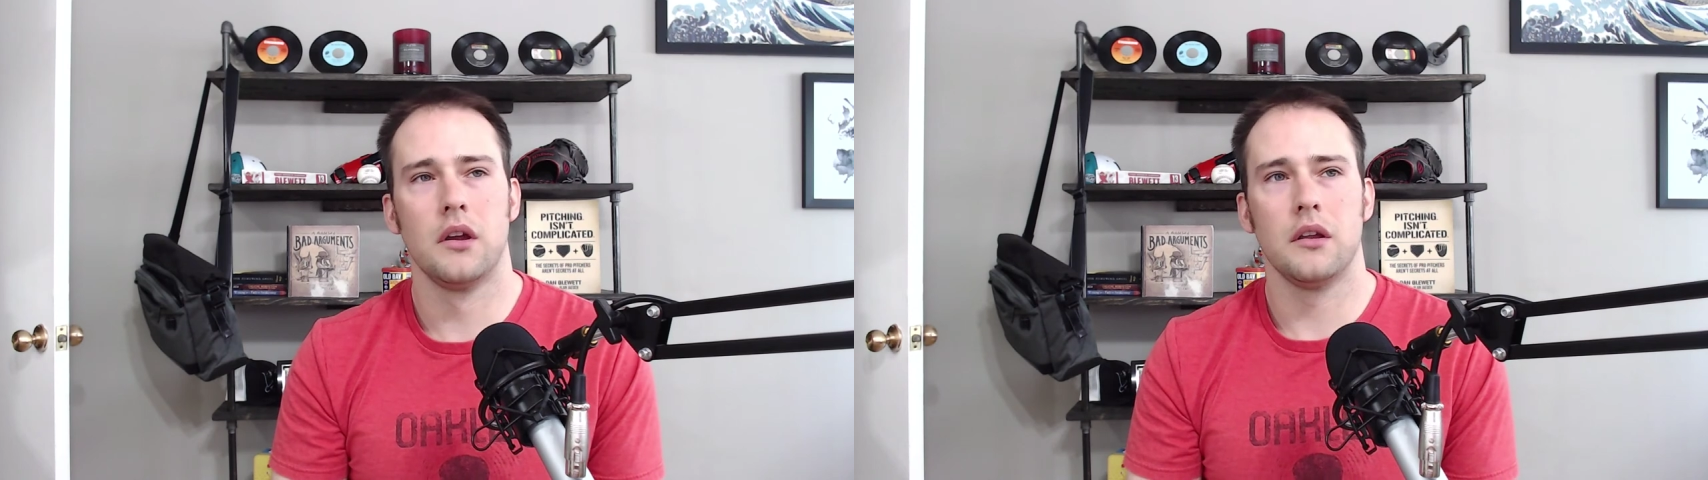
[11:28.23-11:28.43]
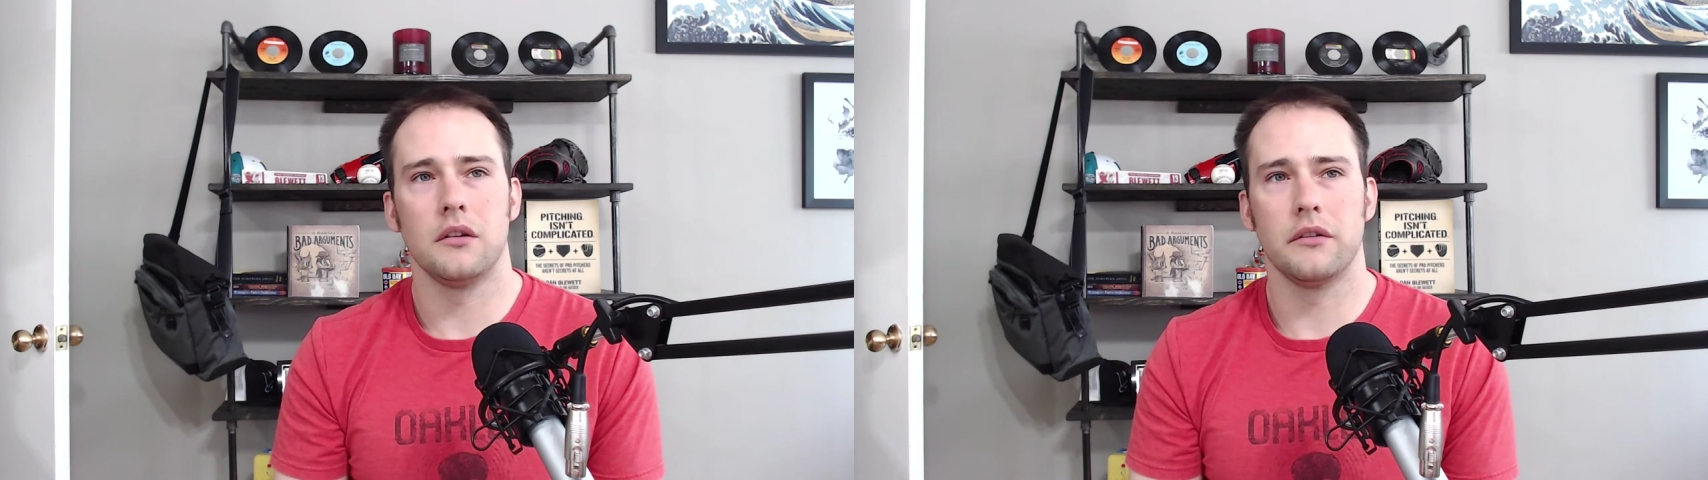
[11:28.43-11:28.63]

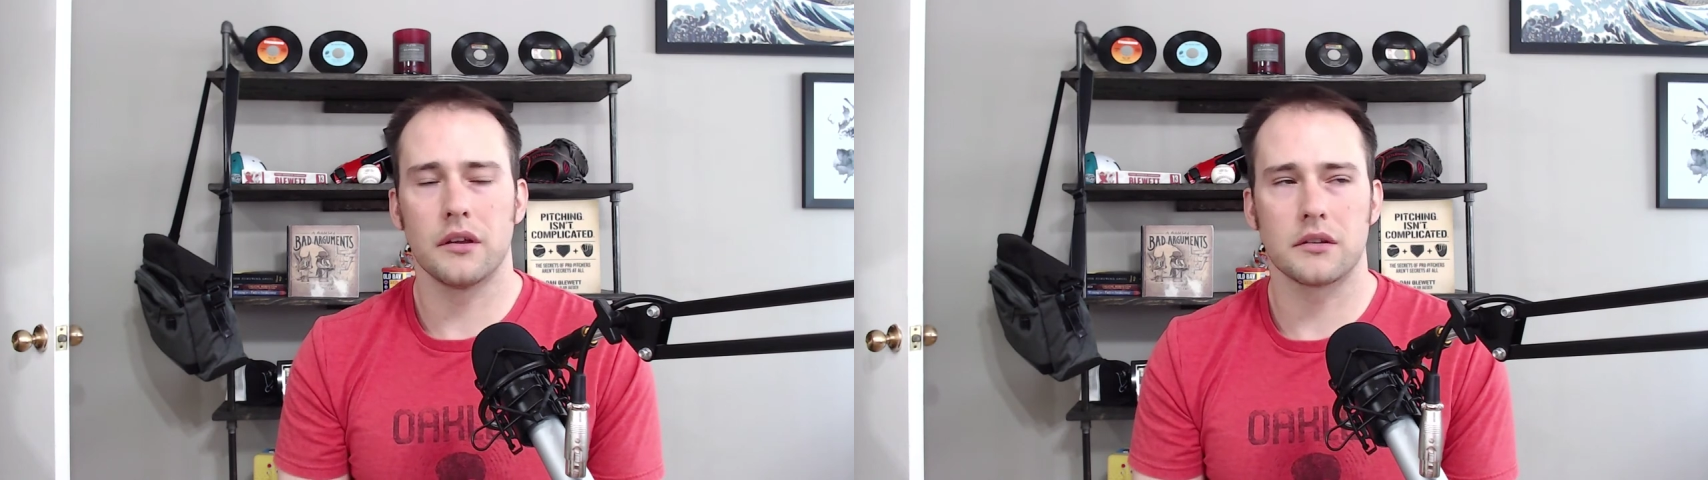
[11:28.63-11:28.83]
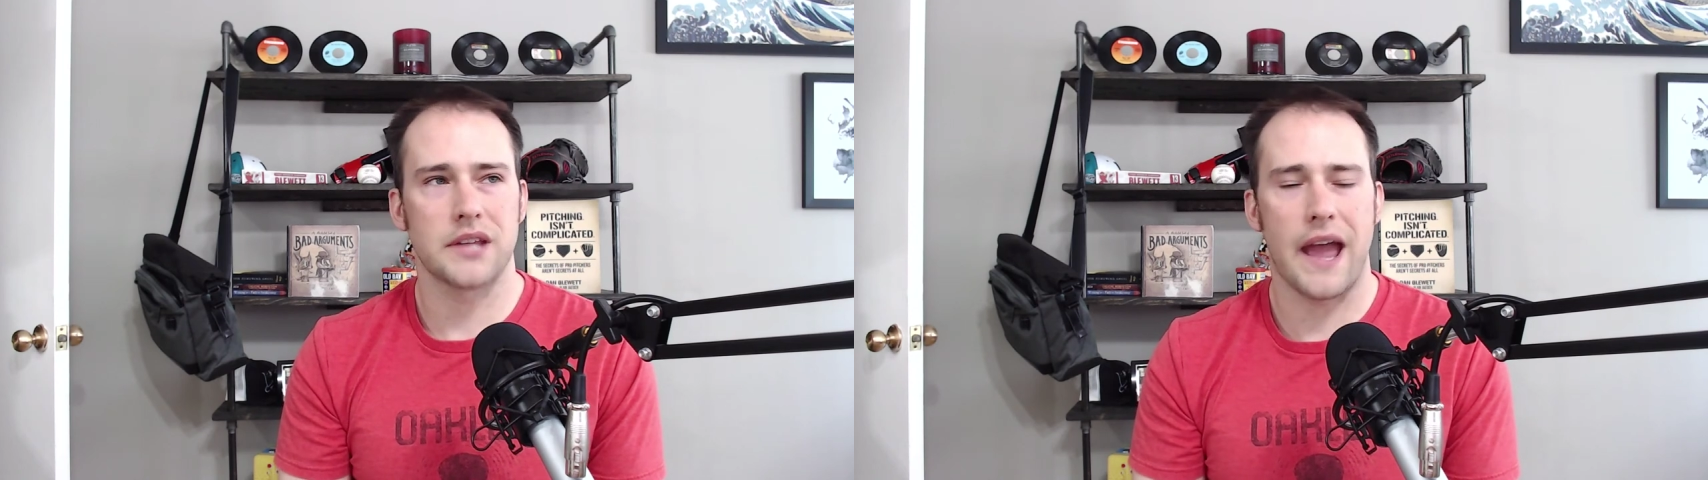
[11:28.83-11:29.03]
Do you
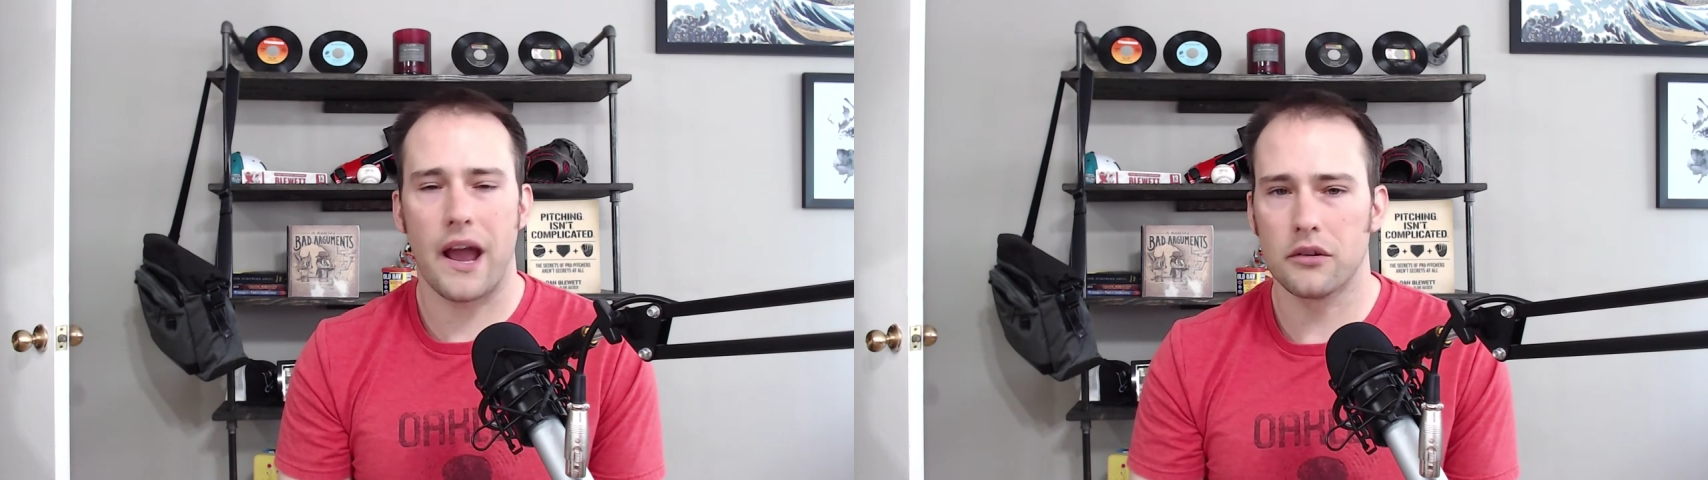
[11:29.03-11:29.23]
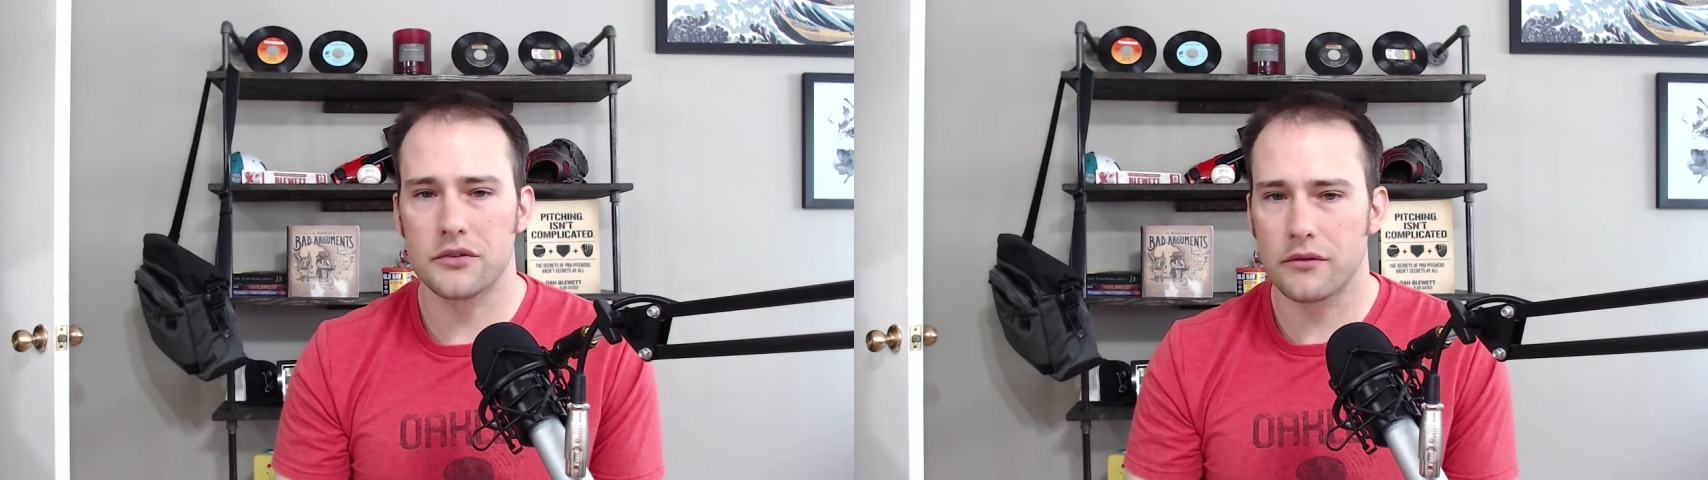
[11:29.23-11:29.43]
think
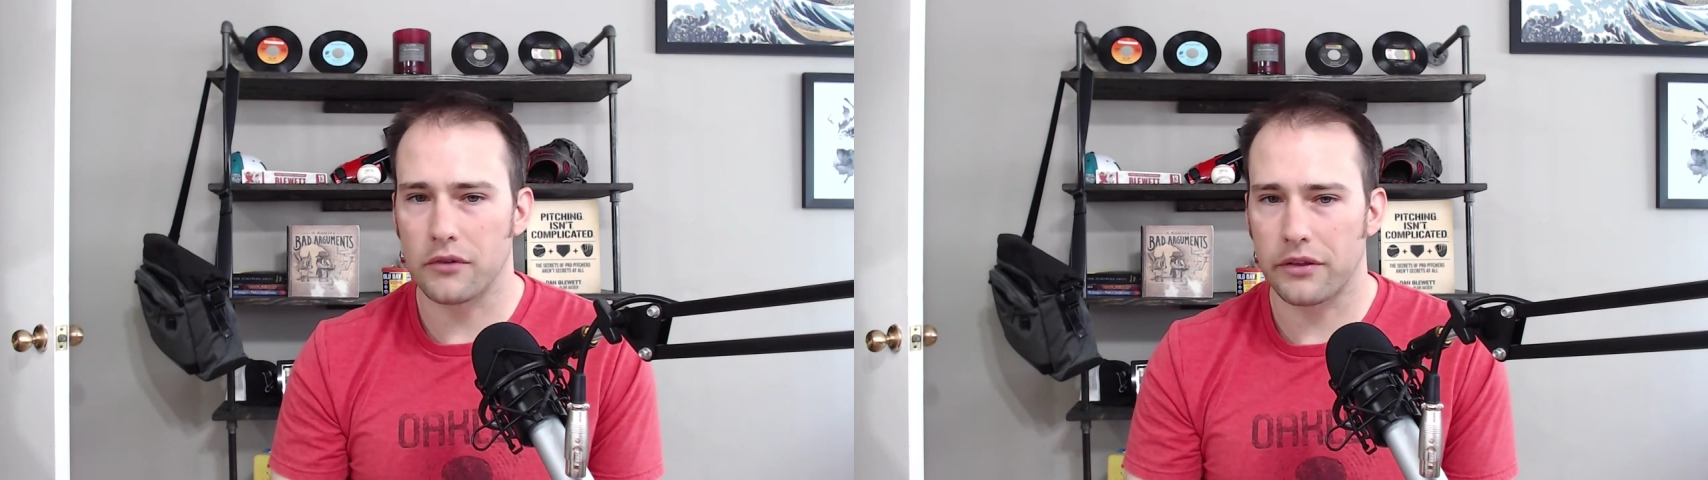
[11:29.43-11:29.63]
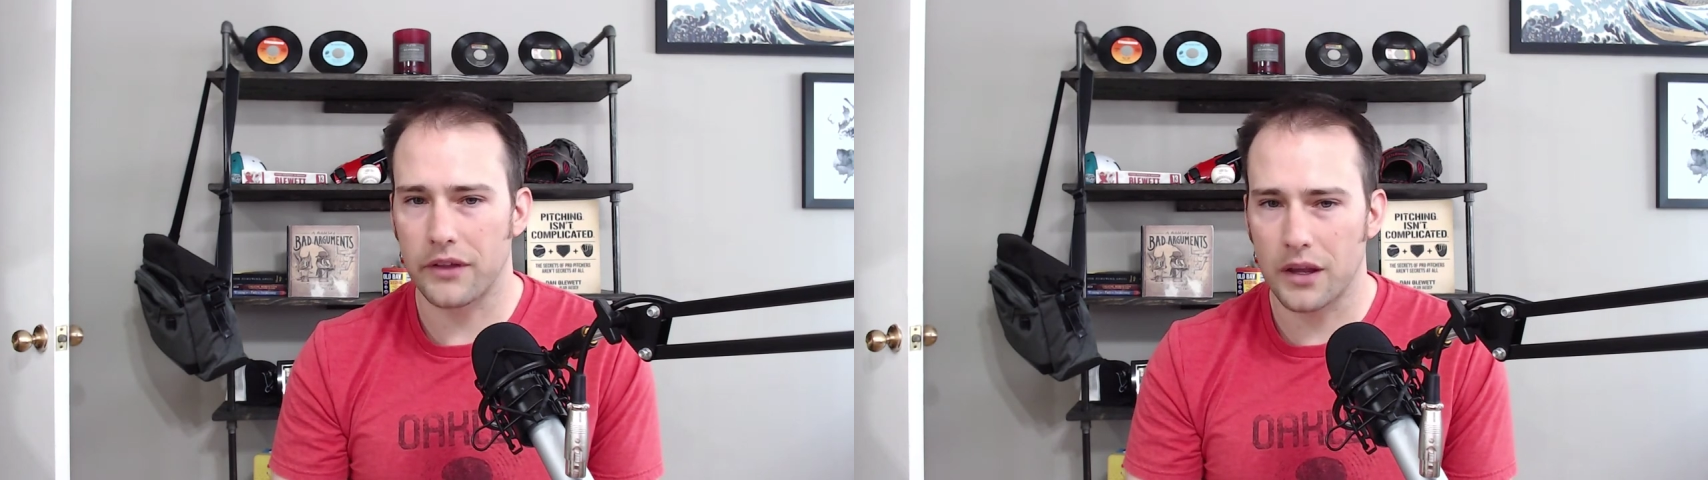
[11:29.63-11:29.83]
tacklers ever
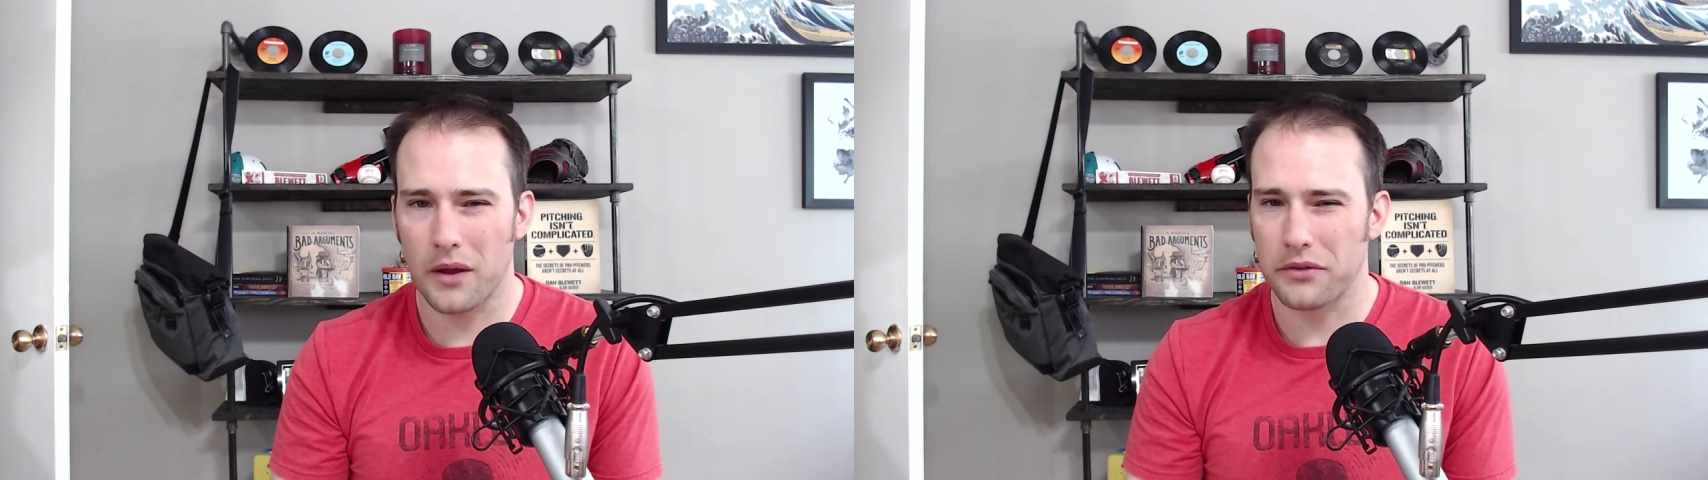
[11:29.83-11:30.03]
think about